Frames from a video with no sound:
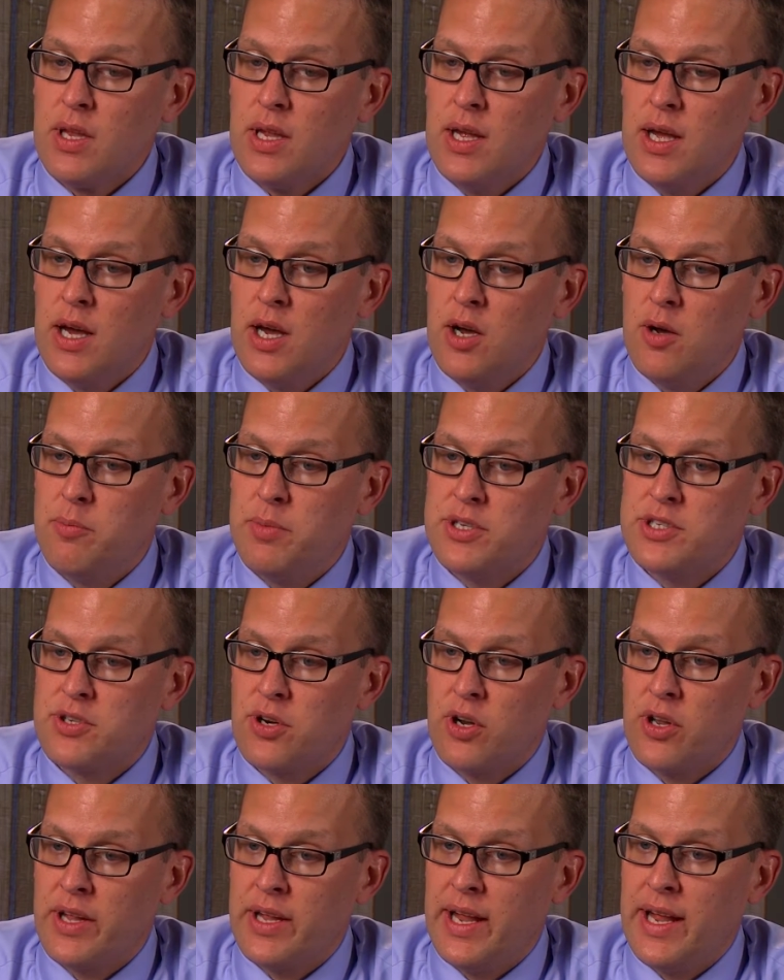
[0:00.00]
But
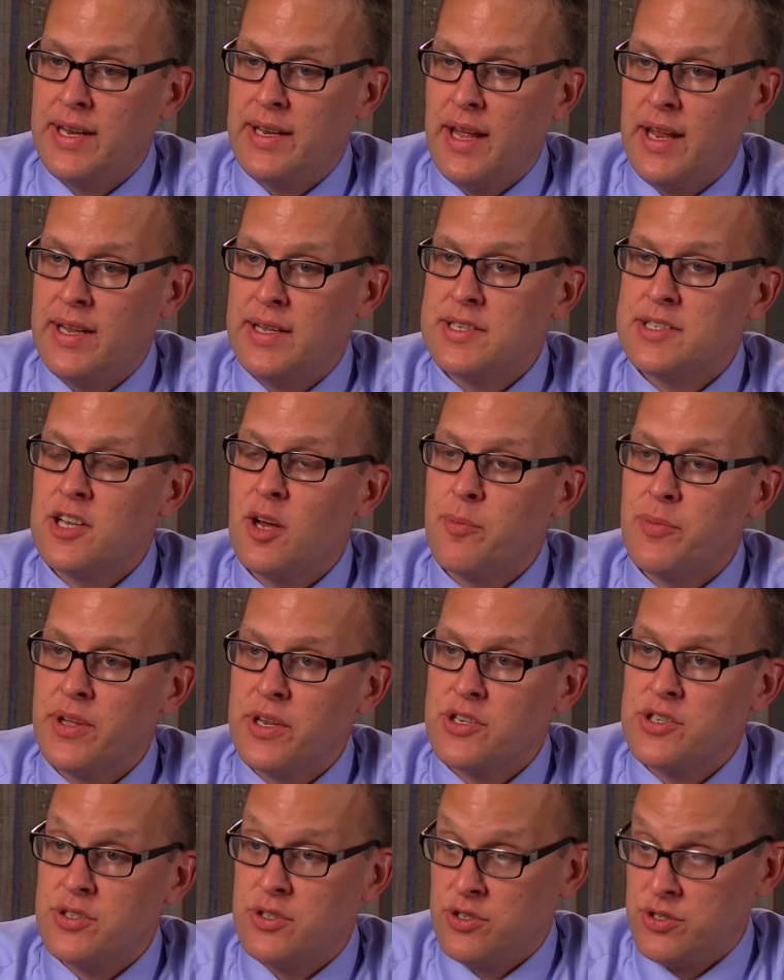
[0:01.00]
certainly it is
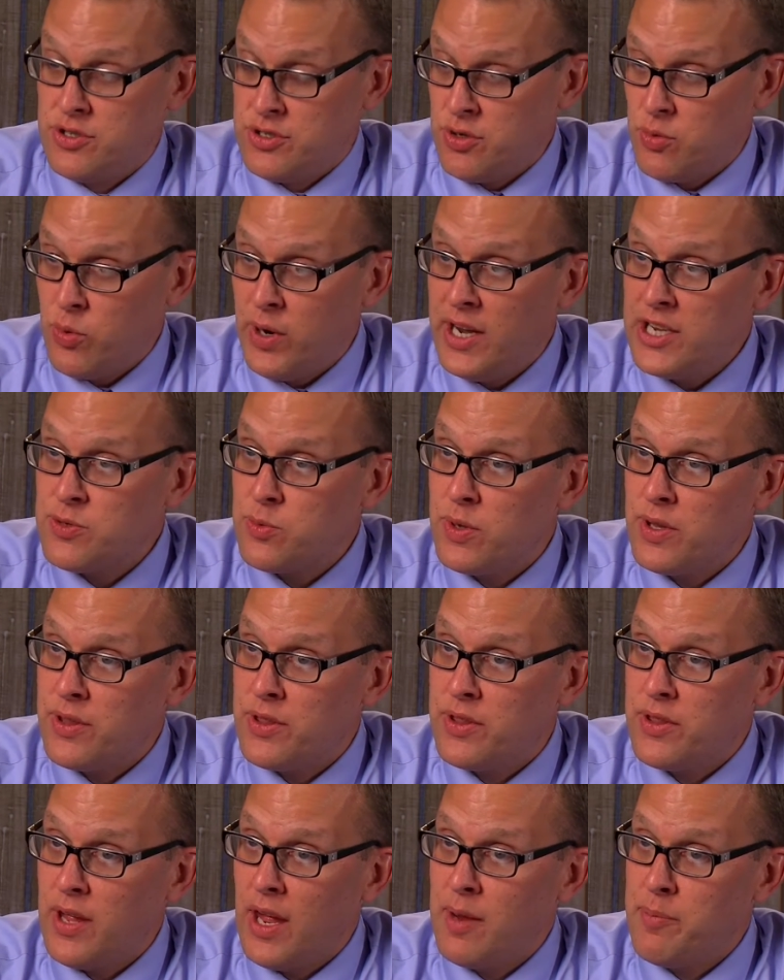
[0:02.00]
something to raise
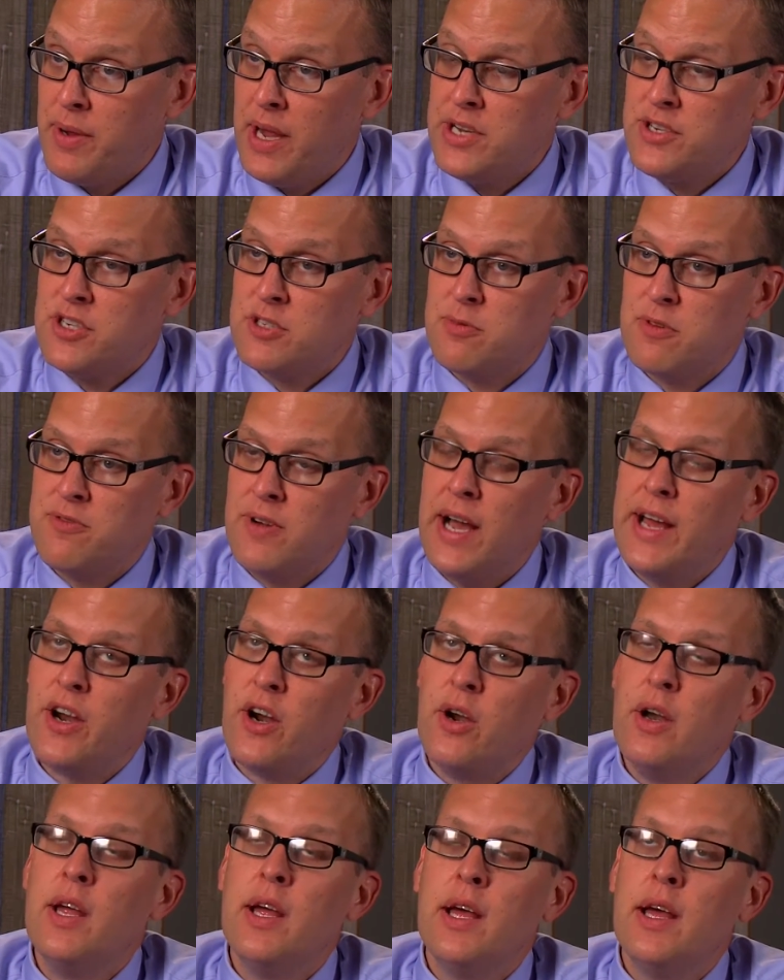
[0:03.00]
with a patient's
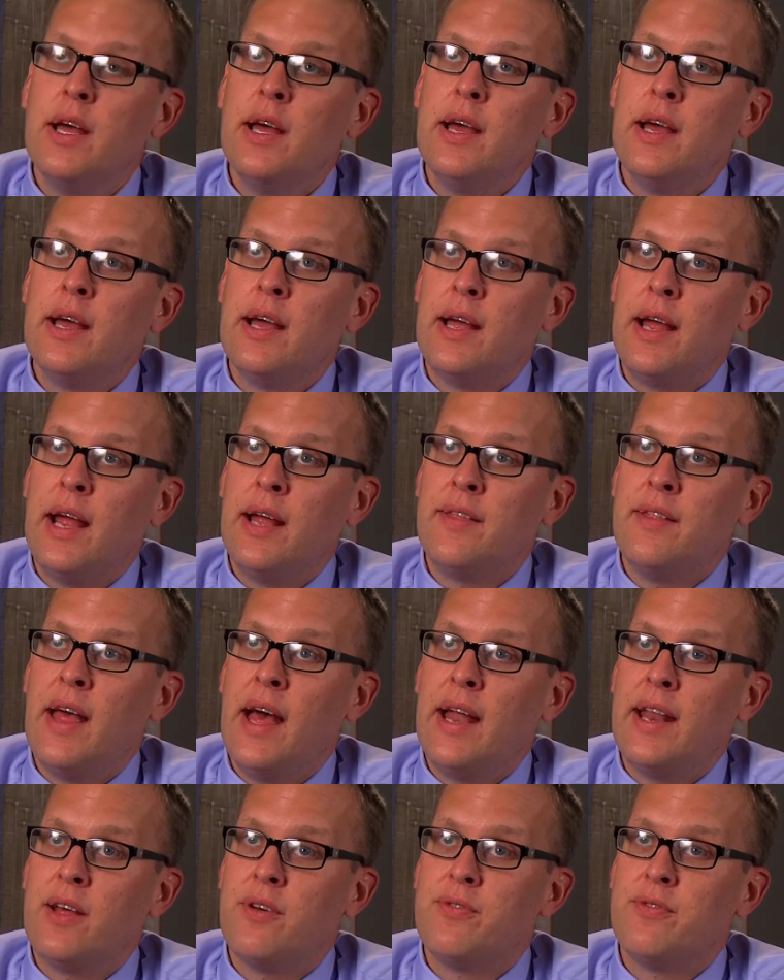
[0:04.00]
provider in
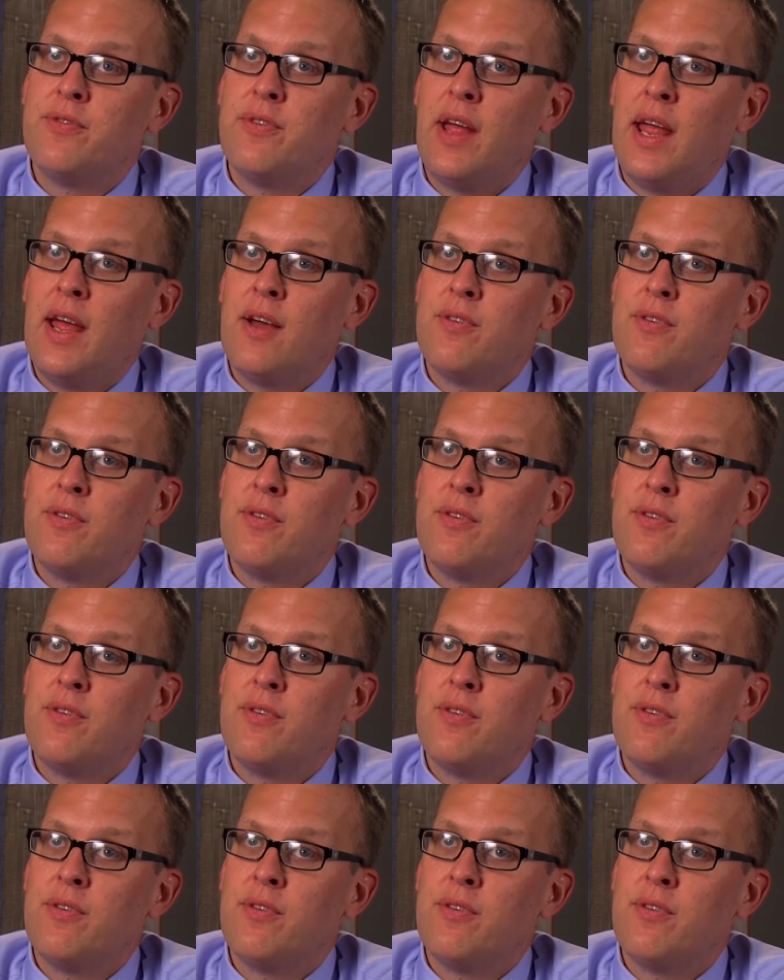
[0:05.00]
that if